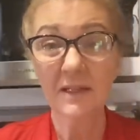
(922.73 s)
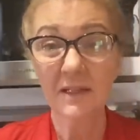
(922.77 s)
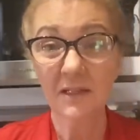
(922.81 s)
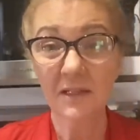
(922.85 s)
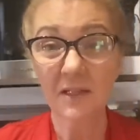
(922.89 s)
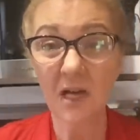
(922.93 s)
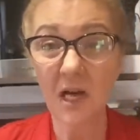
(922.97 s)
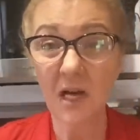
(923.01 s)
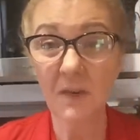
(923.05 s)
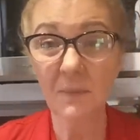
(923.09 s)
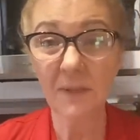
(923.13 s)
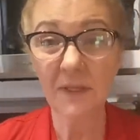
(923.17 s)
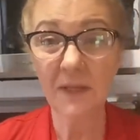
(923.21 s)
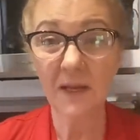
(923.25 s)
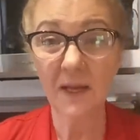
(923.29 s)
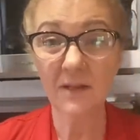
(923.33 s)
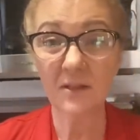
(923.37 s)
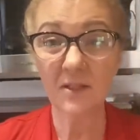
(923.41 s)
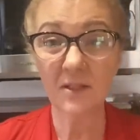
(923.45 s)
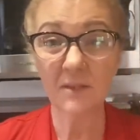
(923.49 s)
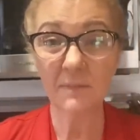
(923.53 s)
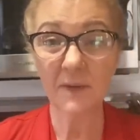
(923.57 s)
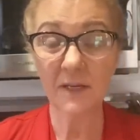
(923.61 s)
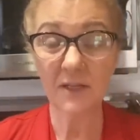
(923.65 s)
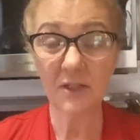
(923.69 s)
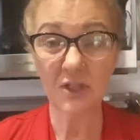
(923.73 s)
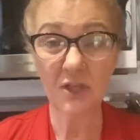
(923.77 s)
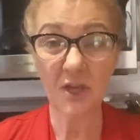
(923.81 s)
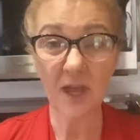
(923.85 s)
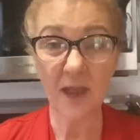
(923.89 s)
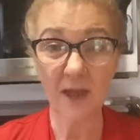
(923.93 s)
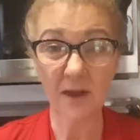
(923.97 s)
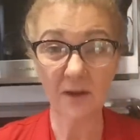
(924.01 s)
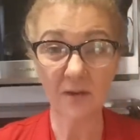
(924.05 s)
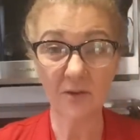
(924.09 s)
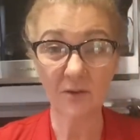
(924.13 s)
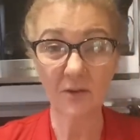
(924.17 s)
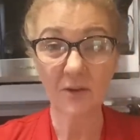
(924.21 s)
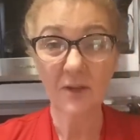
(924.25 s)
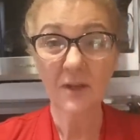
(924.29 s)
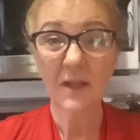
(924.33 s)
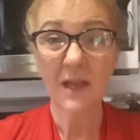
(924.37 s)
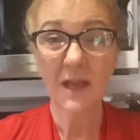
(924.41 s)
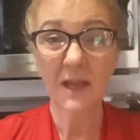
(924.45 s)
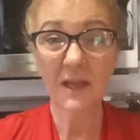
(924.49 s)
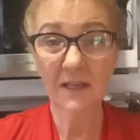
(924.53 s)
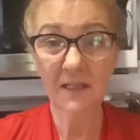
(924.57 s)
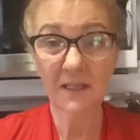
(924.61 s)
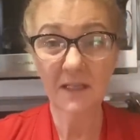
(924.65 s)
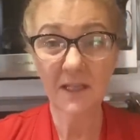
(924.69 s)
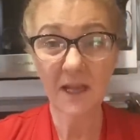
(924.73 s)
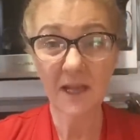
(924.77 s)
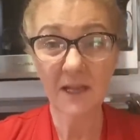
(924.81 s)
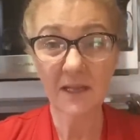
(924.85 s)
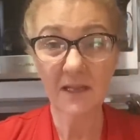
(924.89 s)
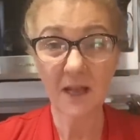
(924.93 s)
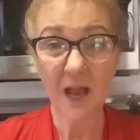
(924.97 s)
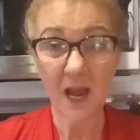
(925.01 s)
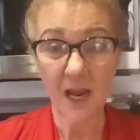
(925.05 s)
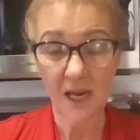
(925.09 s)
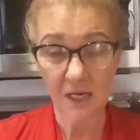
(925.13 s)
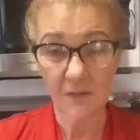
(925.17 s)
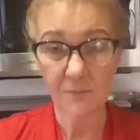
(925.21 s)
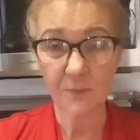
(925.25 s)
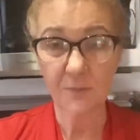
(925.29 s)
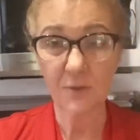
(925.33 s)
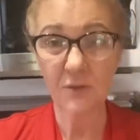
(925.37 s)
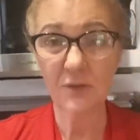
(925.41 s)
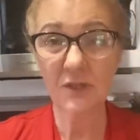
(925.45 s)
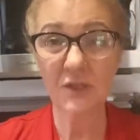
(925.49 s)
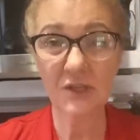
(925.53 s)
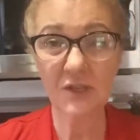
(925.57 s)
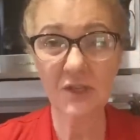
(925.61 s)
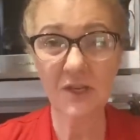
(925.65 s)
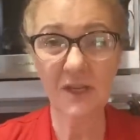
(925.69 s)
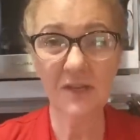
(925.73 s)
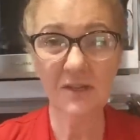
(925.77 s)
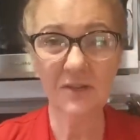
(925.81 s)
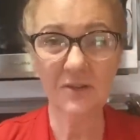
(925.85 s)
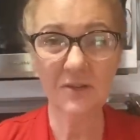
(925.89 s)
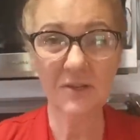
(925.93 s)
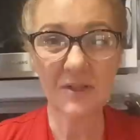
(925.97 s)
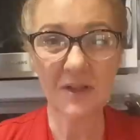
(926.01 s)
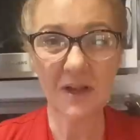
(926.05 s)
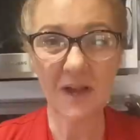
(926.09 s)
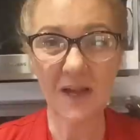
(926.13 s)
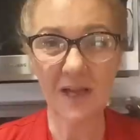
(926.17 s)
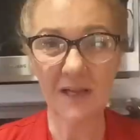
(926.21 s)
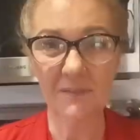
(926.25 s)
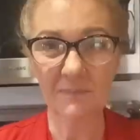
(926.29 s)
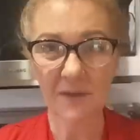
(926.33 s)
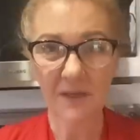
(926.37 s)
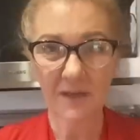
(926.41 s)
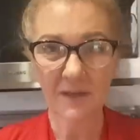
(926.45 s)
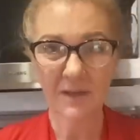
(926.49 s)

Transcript: Come again to my channel. And again, I appreciate your time.